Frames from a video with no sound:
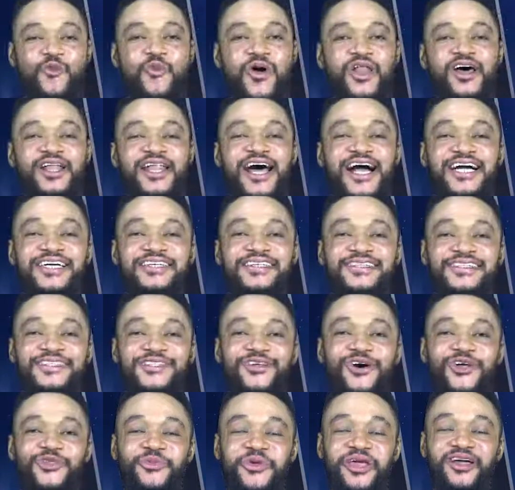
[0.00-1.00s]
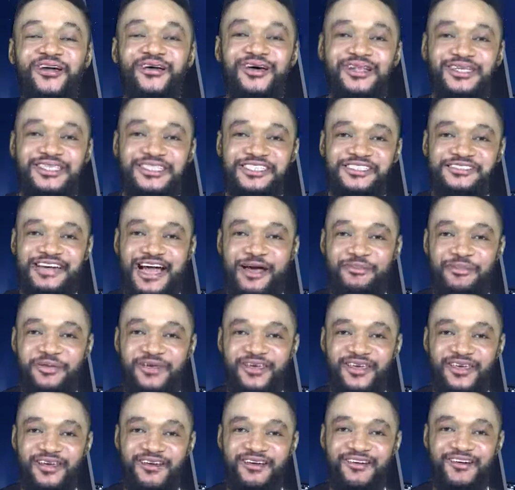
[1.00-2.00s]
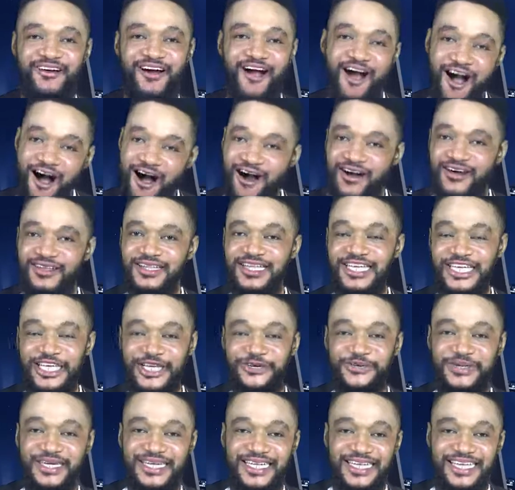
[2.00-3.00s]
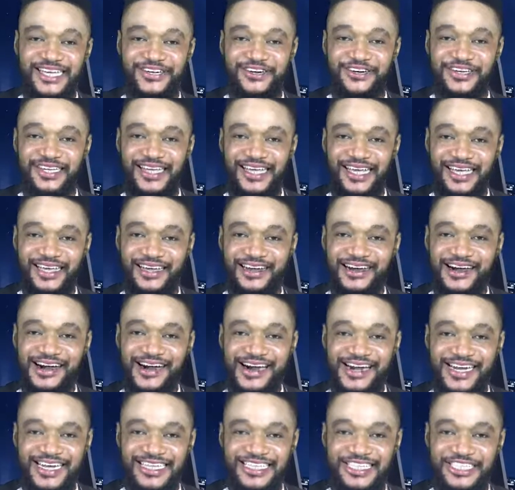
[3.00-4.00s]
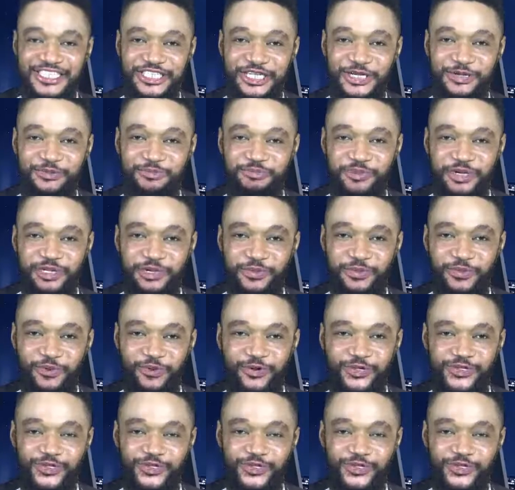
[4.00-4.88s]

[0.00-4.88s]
Well, on that good note, we call it a wrap here on E Weekly on AIG or Media Pro.